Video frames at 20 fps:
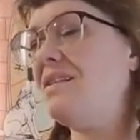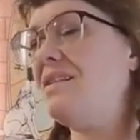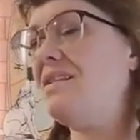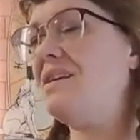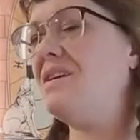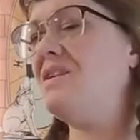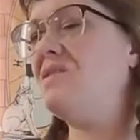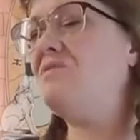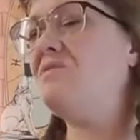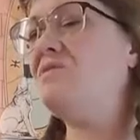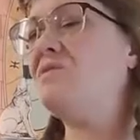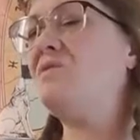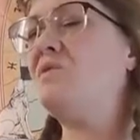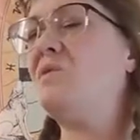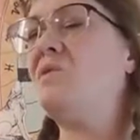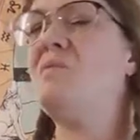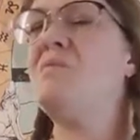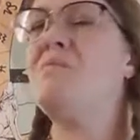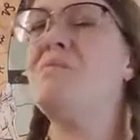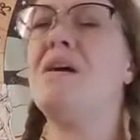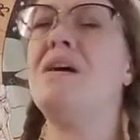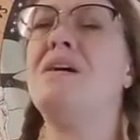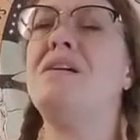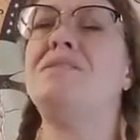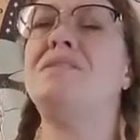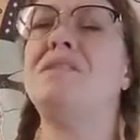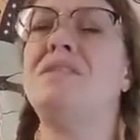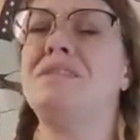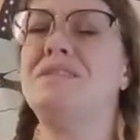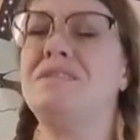Thank you so
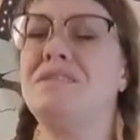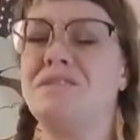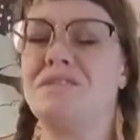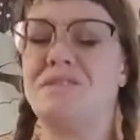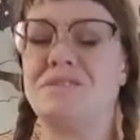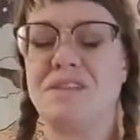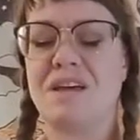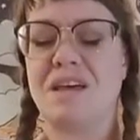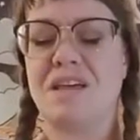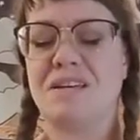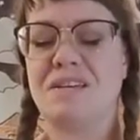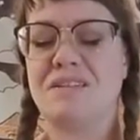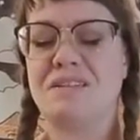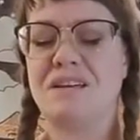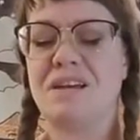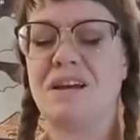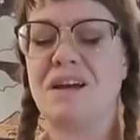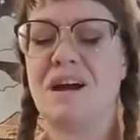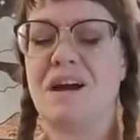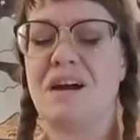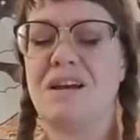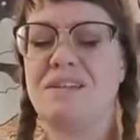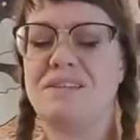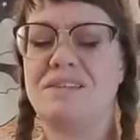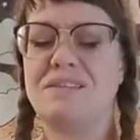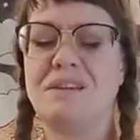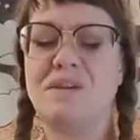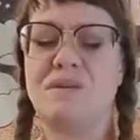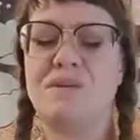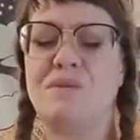much. Ancestors, allies, and guides,
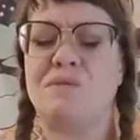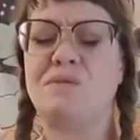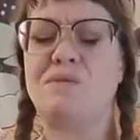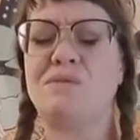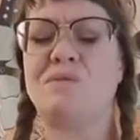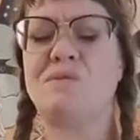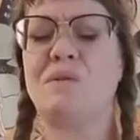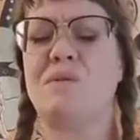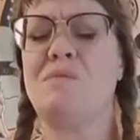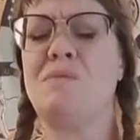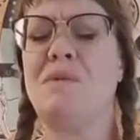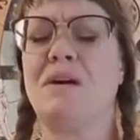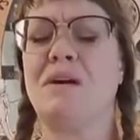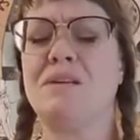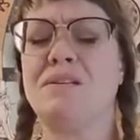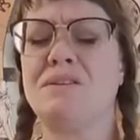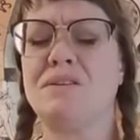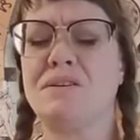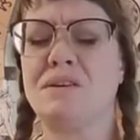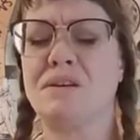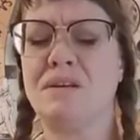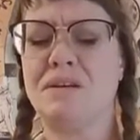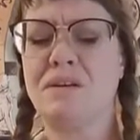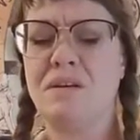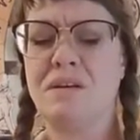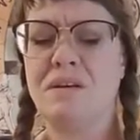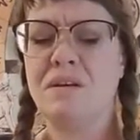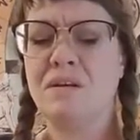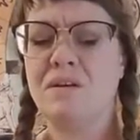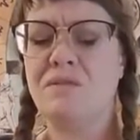thank you so much
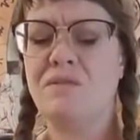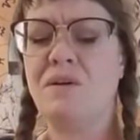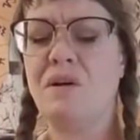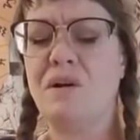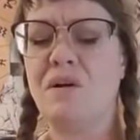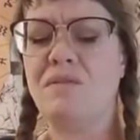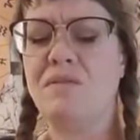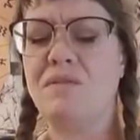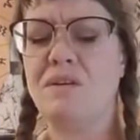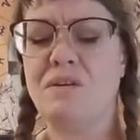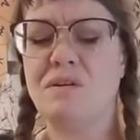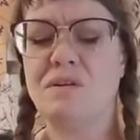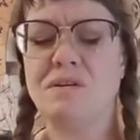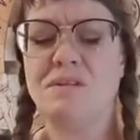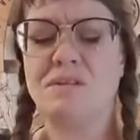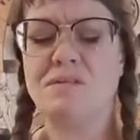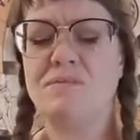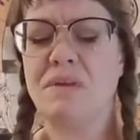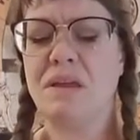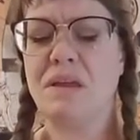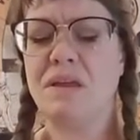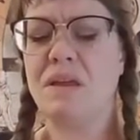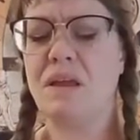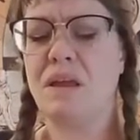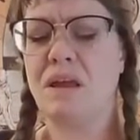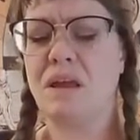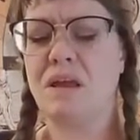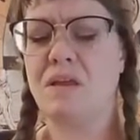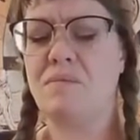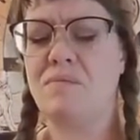for all of the nourishment
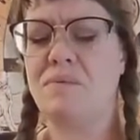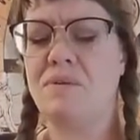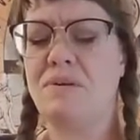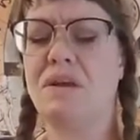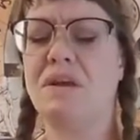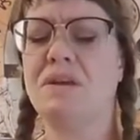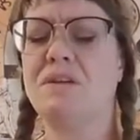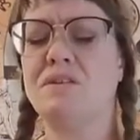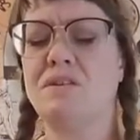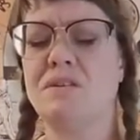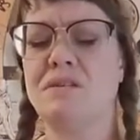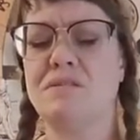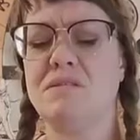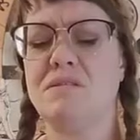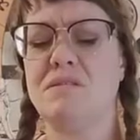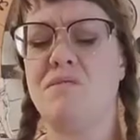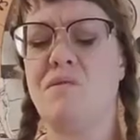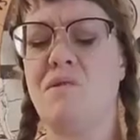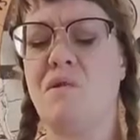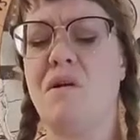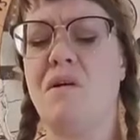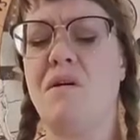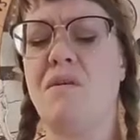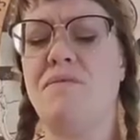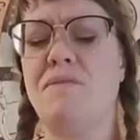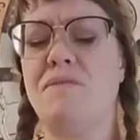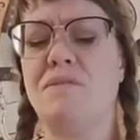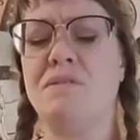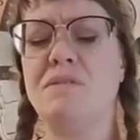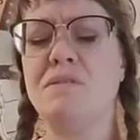and protection that you
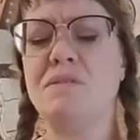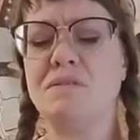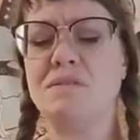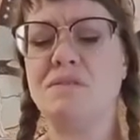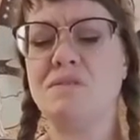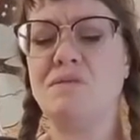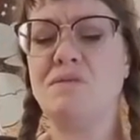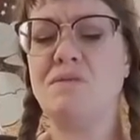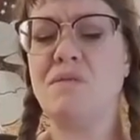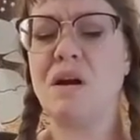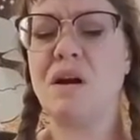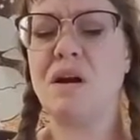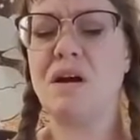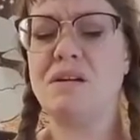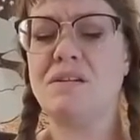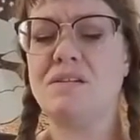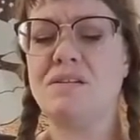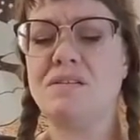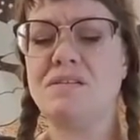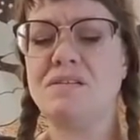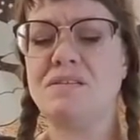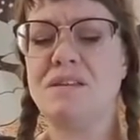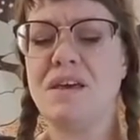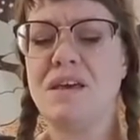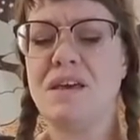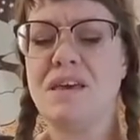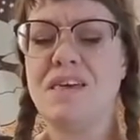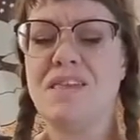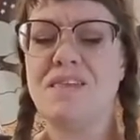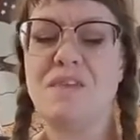offer to us.
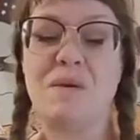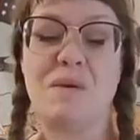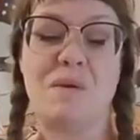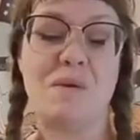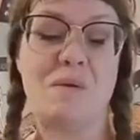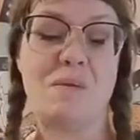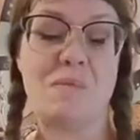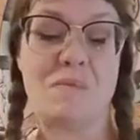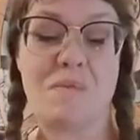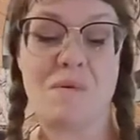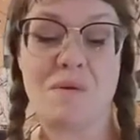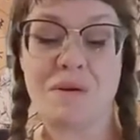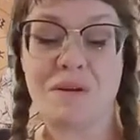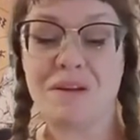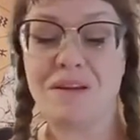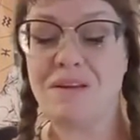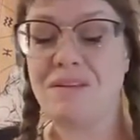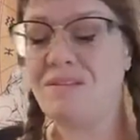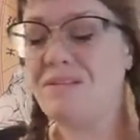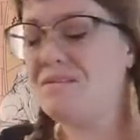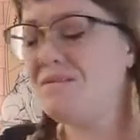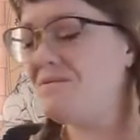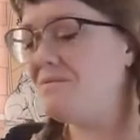Thank you, Morgan.